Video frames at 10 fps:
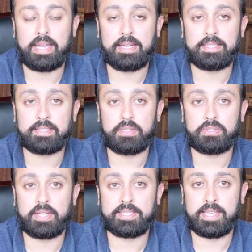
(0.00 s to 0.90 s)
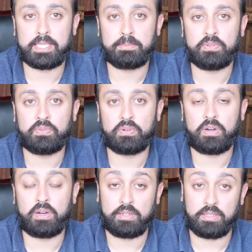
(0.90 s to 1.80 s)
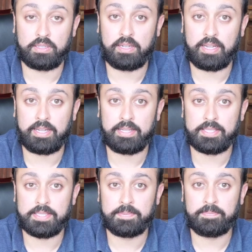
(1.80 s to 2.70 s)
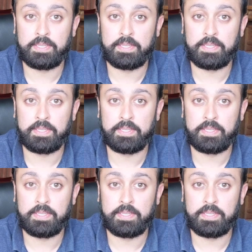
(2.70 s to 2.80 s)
and it's also accessible for all clients.